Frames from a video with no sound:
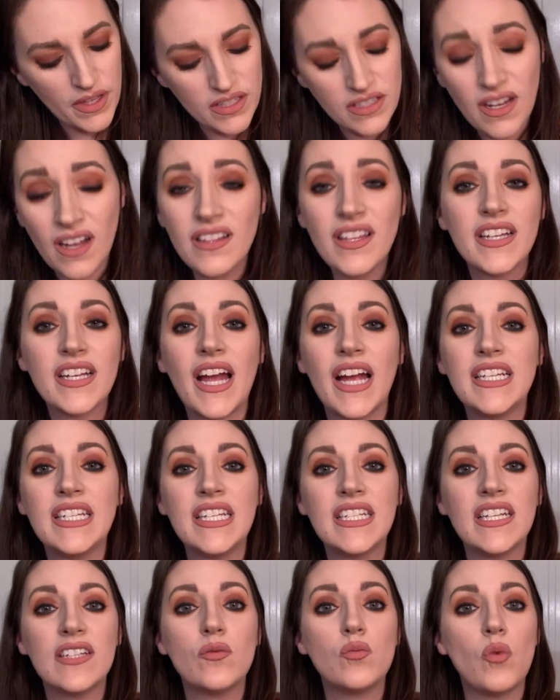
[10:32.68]
Not like I
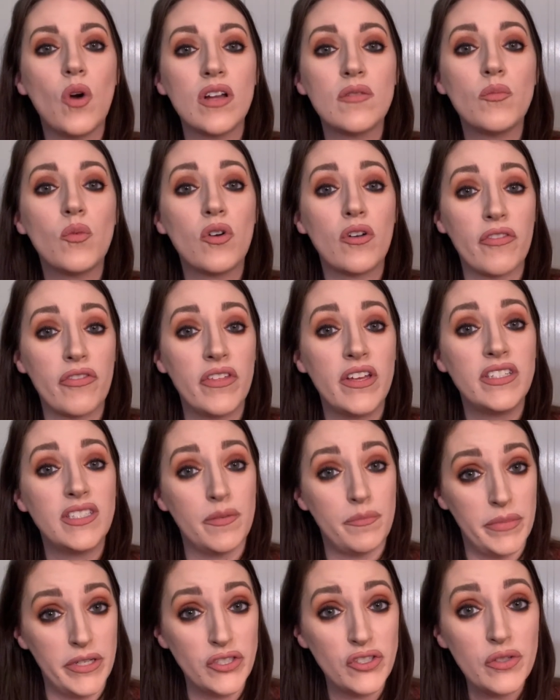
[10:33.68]
needed one more thing to
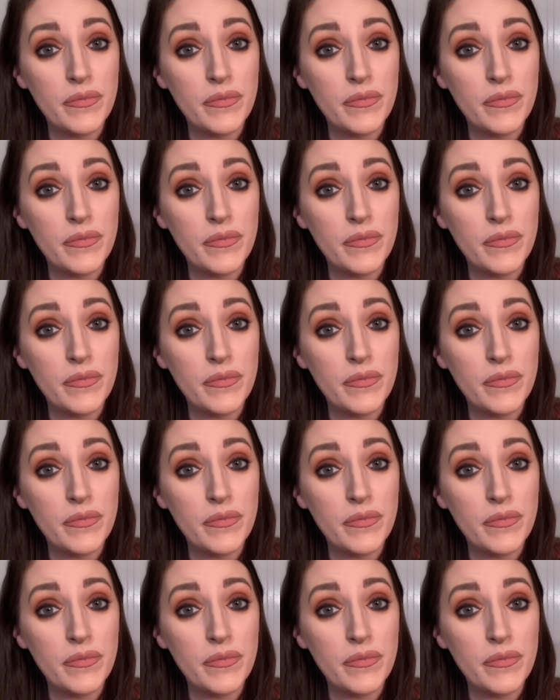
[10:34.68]
bitch